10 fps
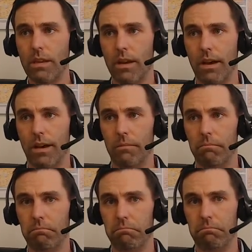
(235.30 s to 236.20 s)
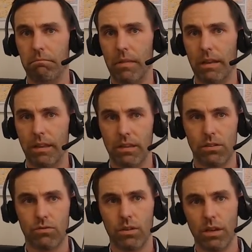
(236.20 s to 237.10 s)
um, I think
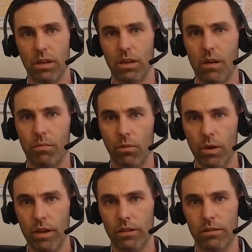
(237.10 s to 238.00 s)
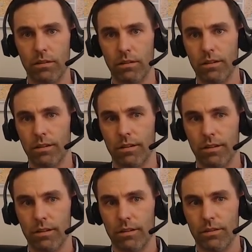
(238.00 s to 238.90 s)
there's really a couple ways
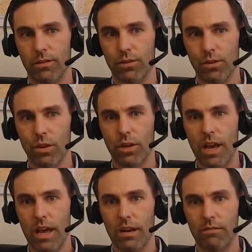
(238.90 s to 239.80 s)
to look at it,